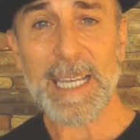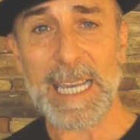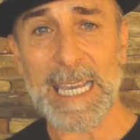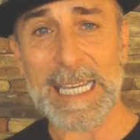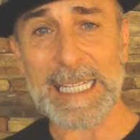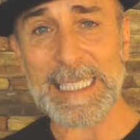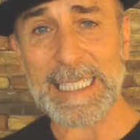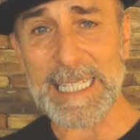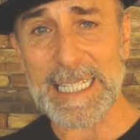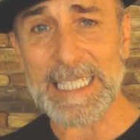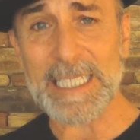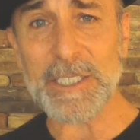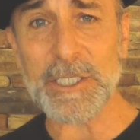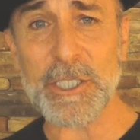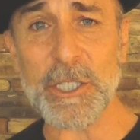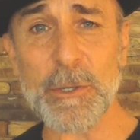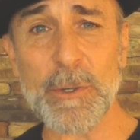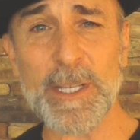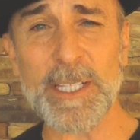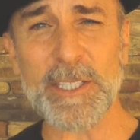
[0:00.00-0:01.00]
and in
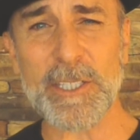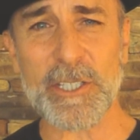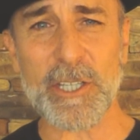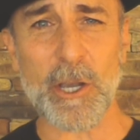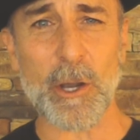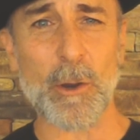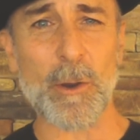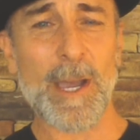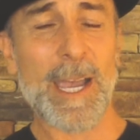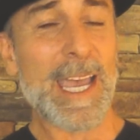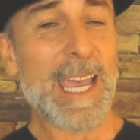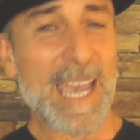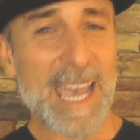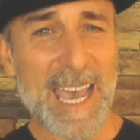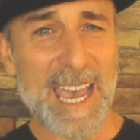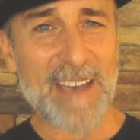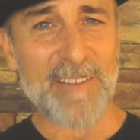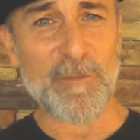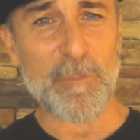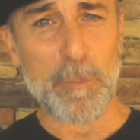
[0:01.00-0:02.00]
doing so
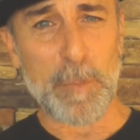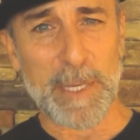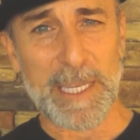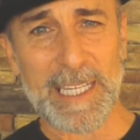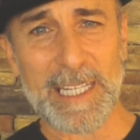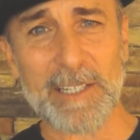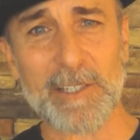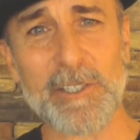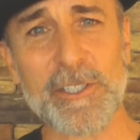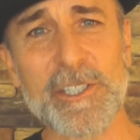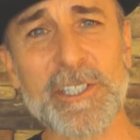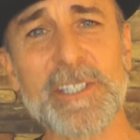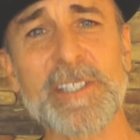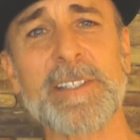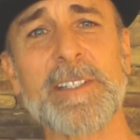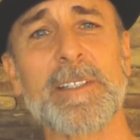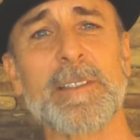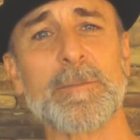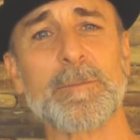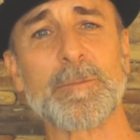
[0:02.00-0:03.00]
have
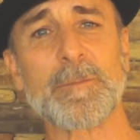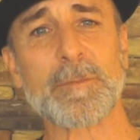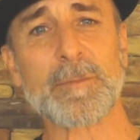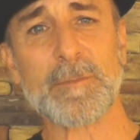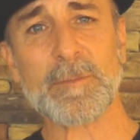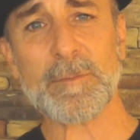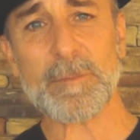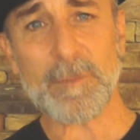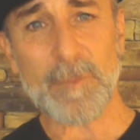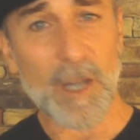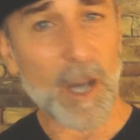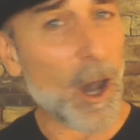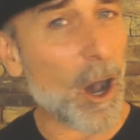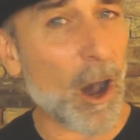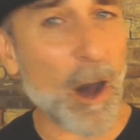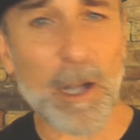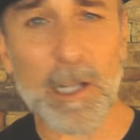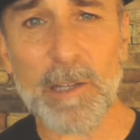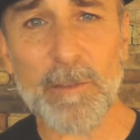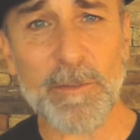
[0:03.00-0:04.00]
pierced
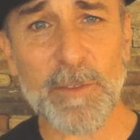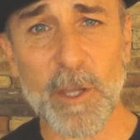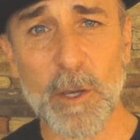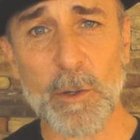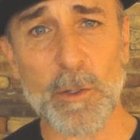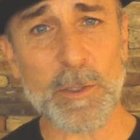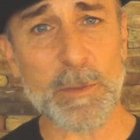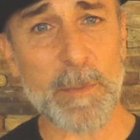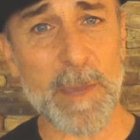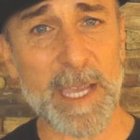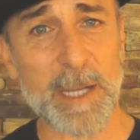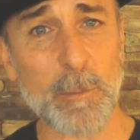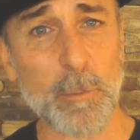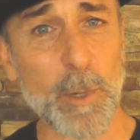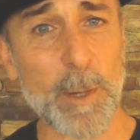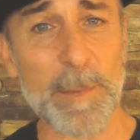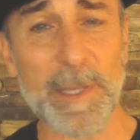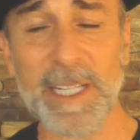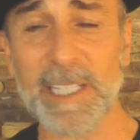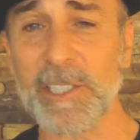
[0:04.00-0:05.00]
all of those men,
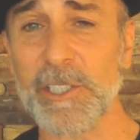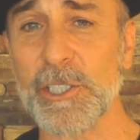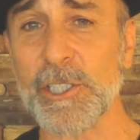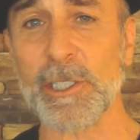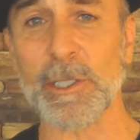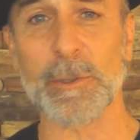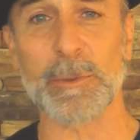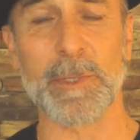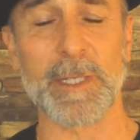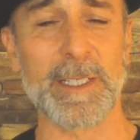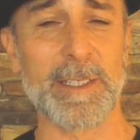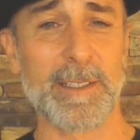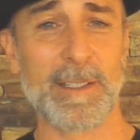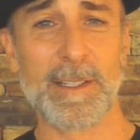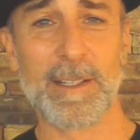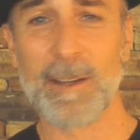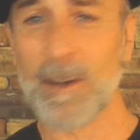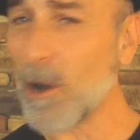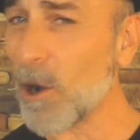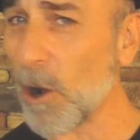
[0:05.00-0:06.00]
women, and children
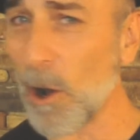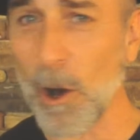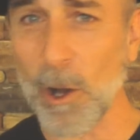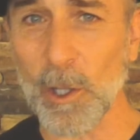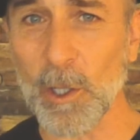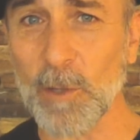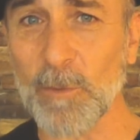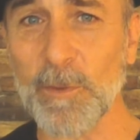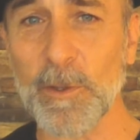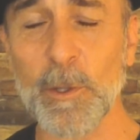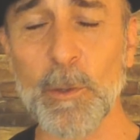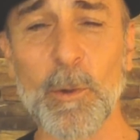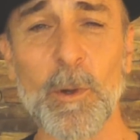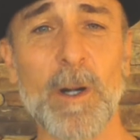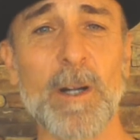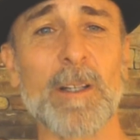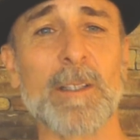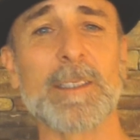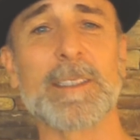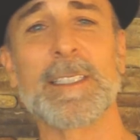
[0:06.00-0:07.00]
all over the
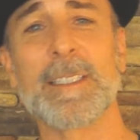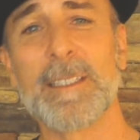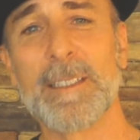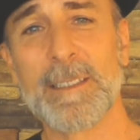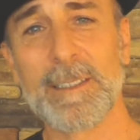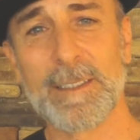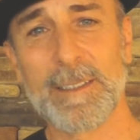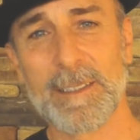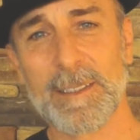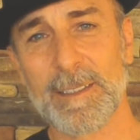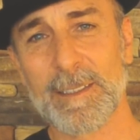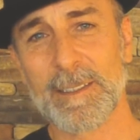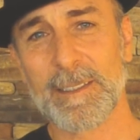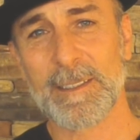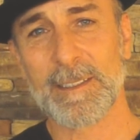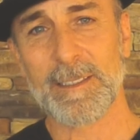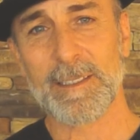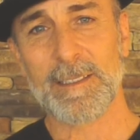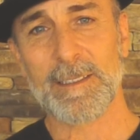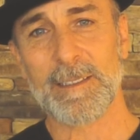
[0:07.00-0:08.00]
world
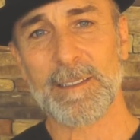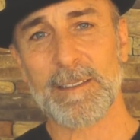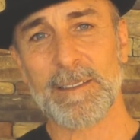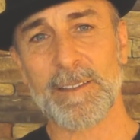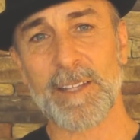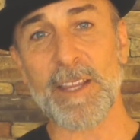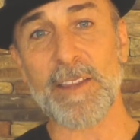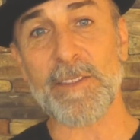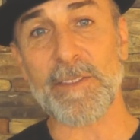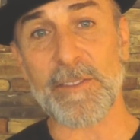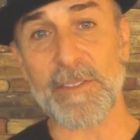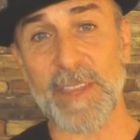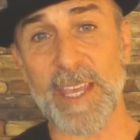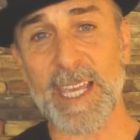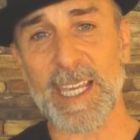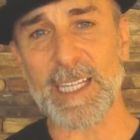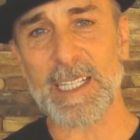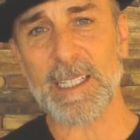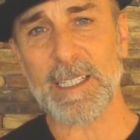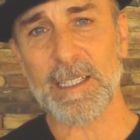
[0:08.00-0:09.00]
that
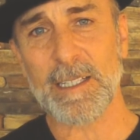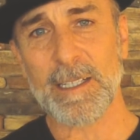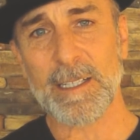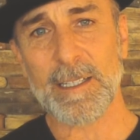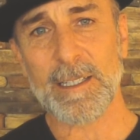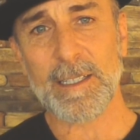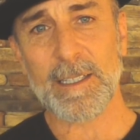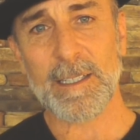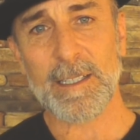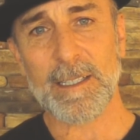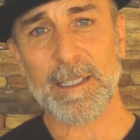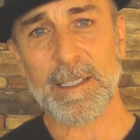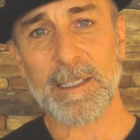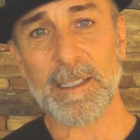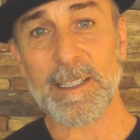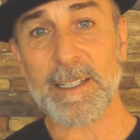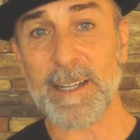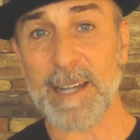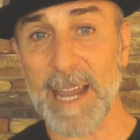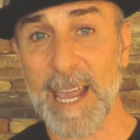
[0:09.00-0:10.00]
they
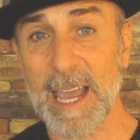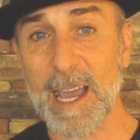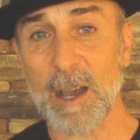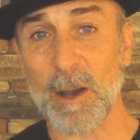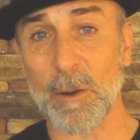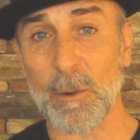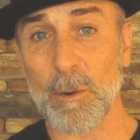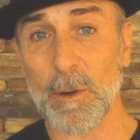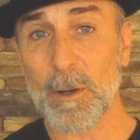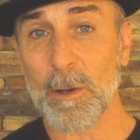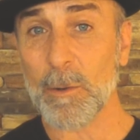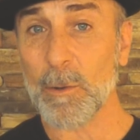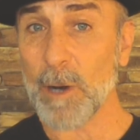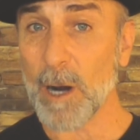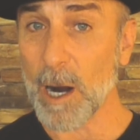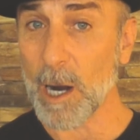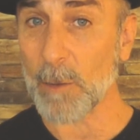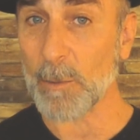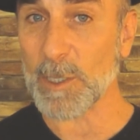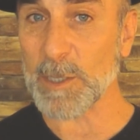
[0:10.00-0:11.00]
now
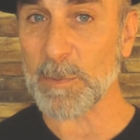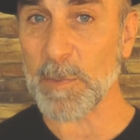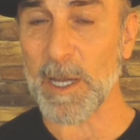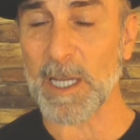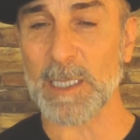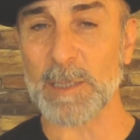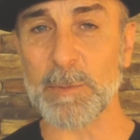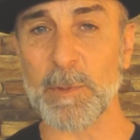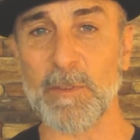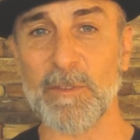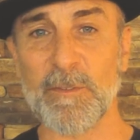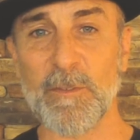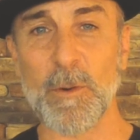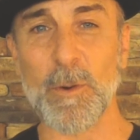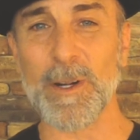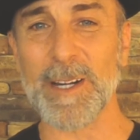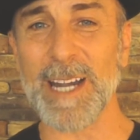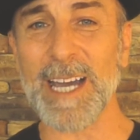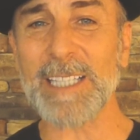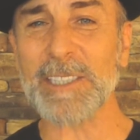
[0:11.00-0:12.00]
are responsible
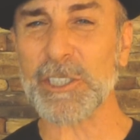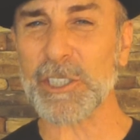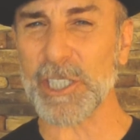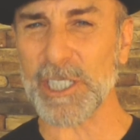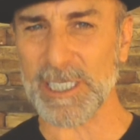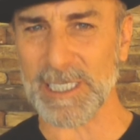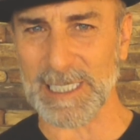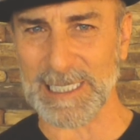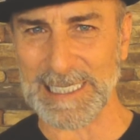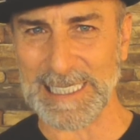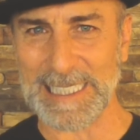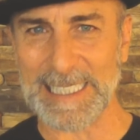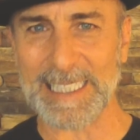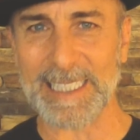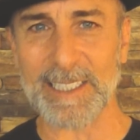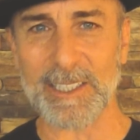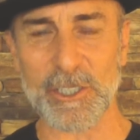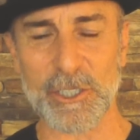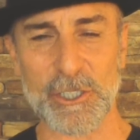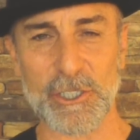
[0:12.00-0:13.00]
for, not just
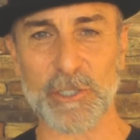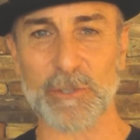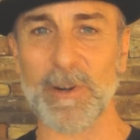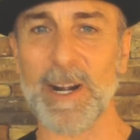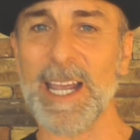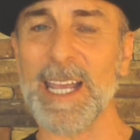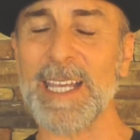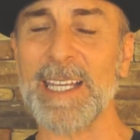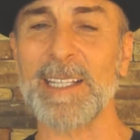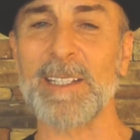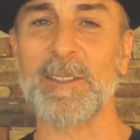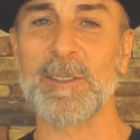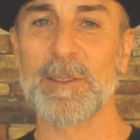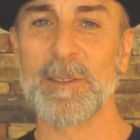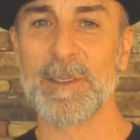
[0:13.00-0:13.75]
leading astray,